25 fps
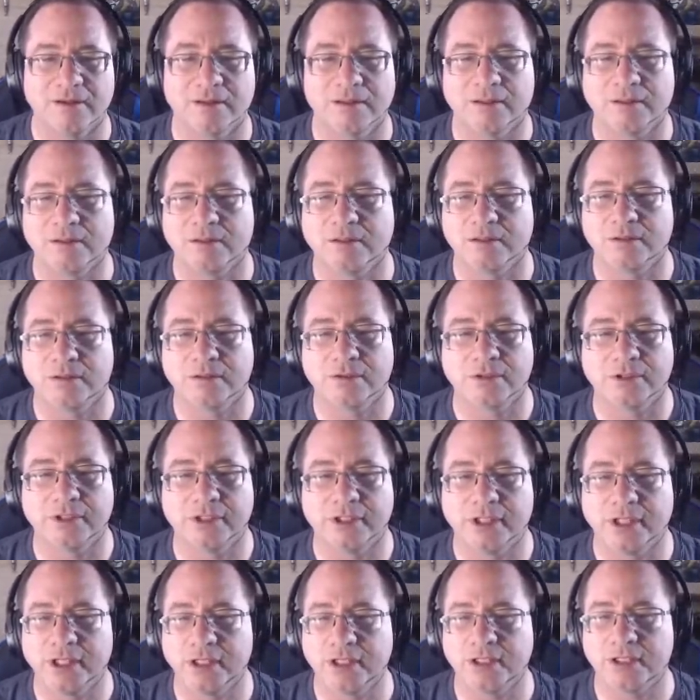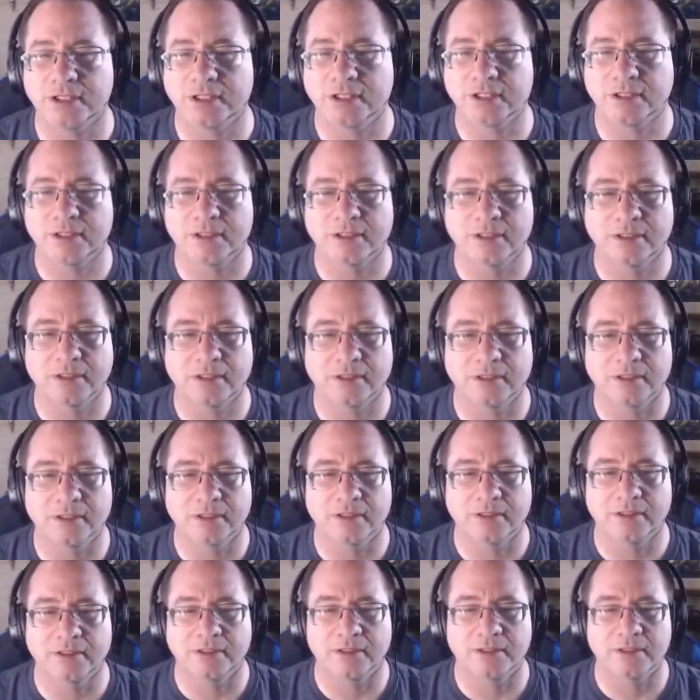All right.
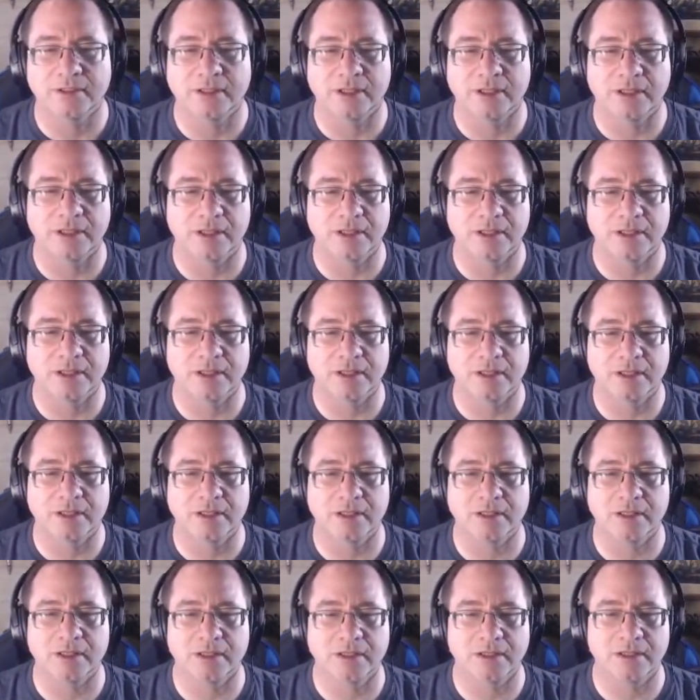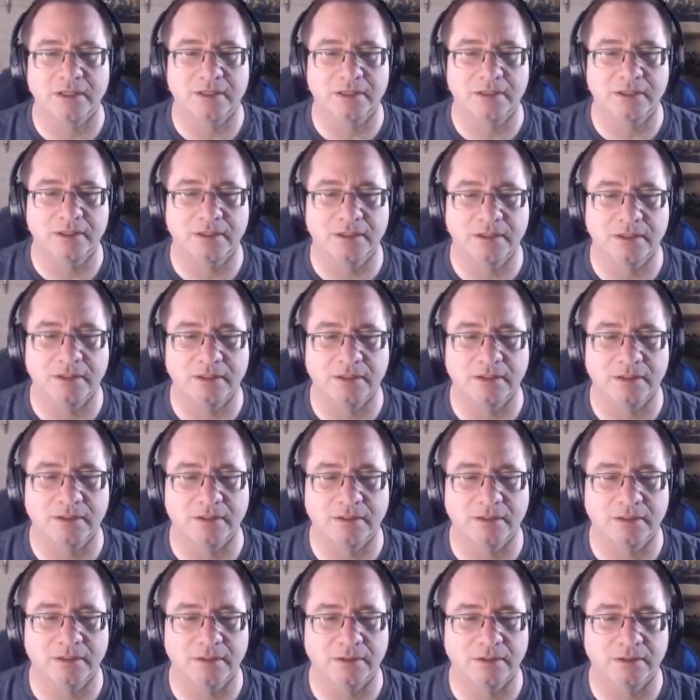And...
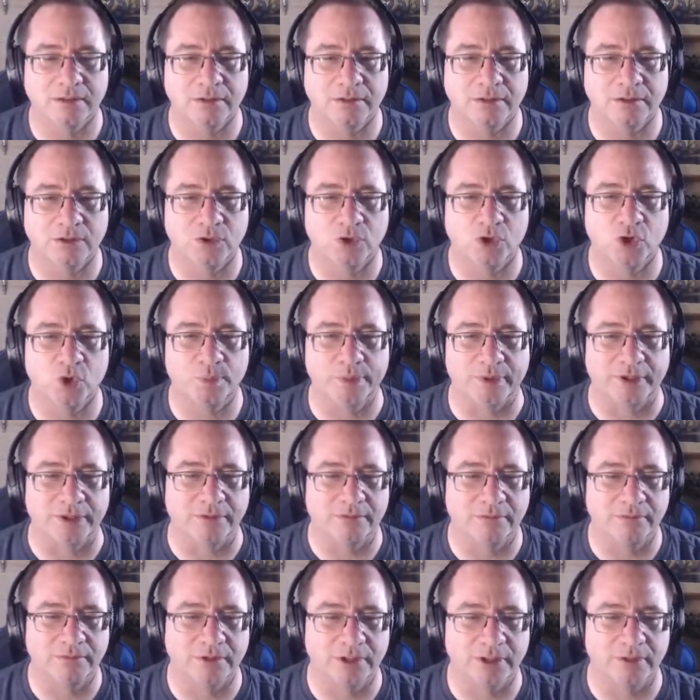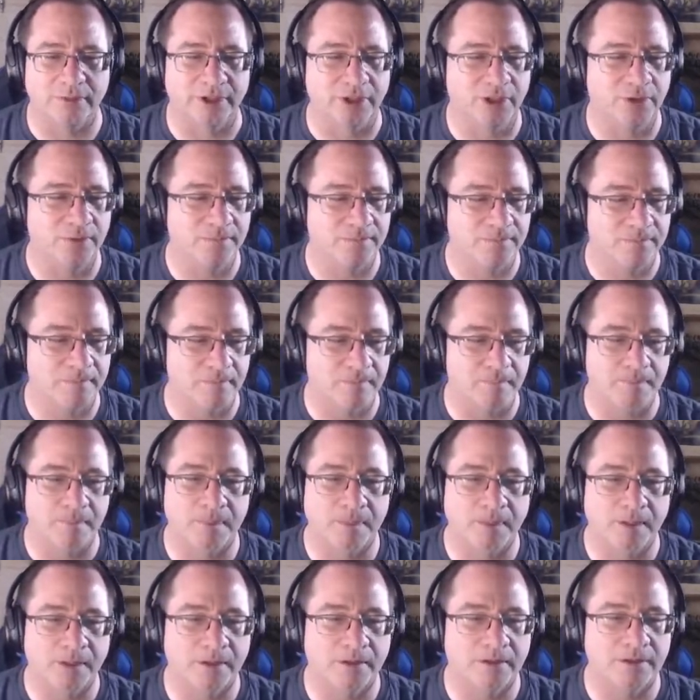open. Oh, oh, there we go.
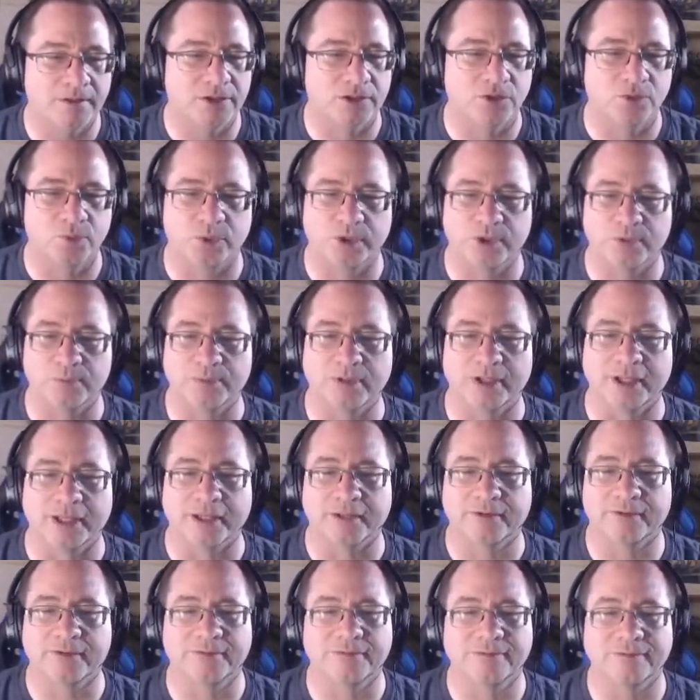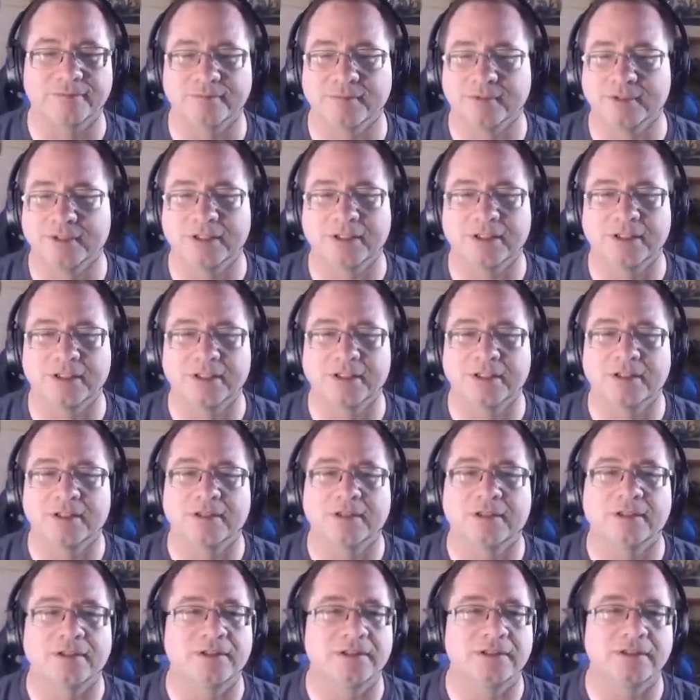Just wooden planks.
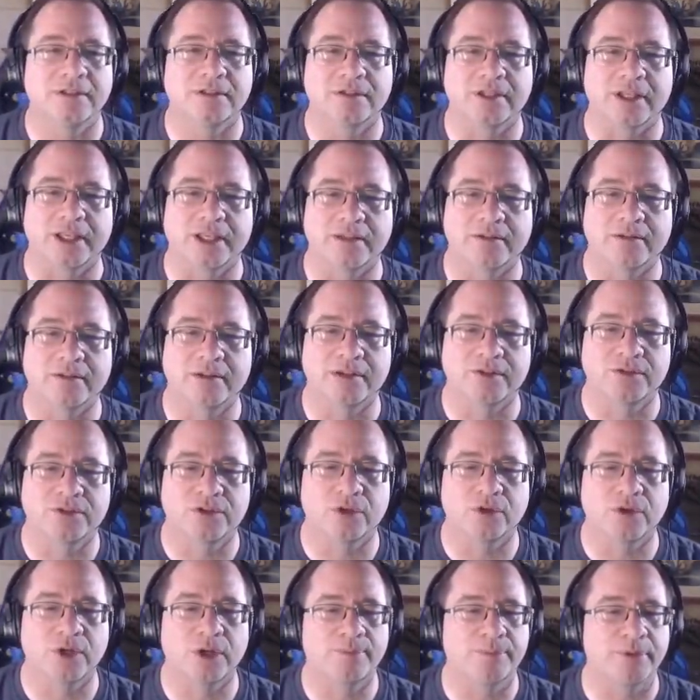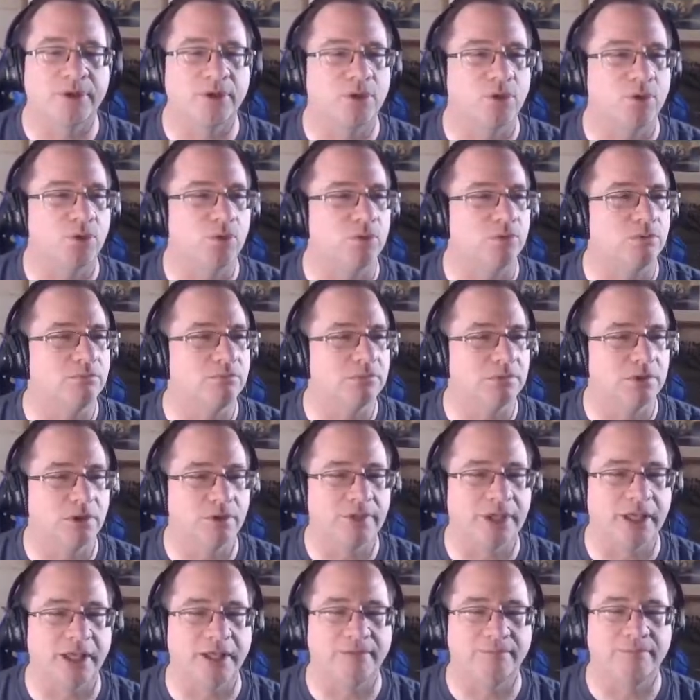Okay, let's go up and... Oh,
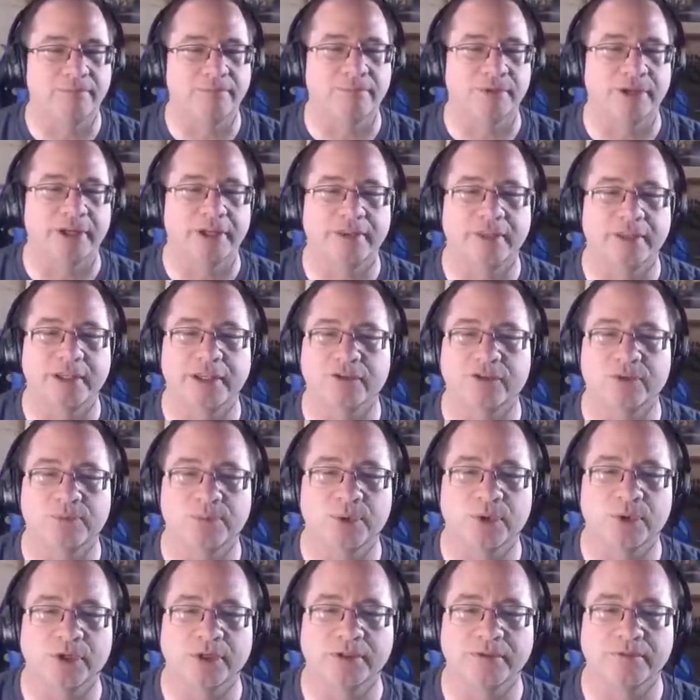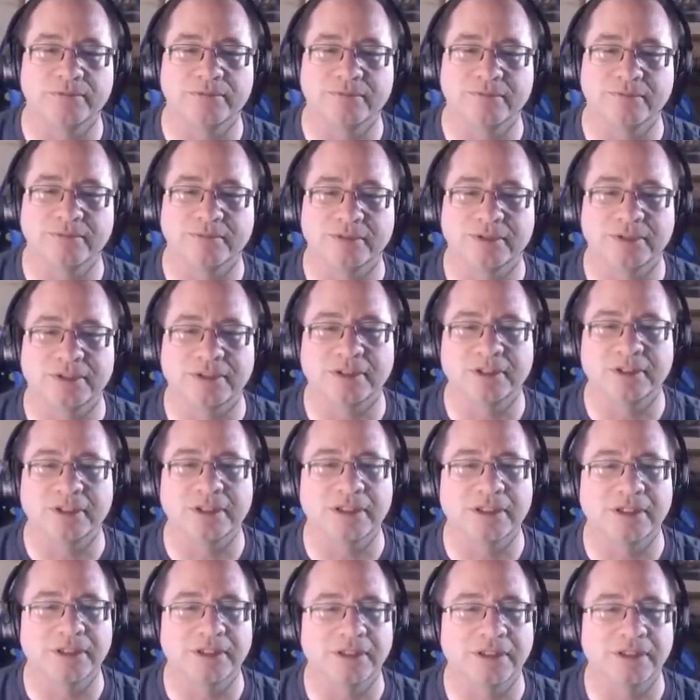okay. Breathing is important. Ugh.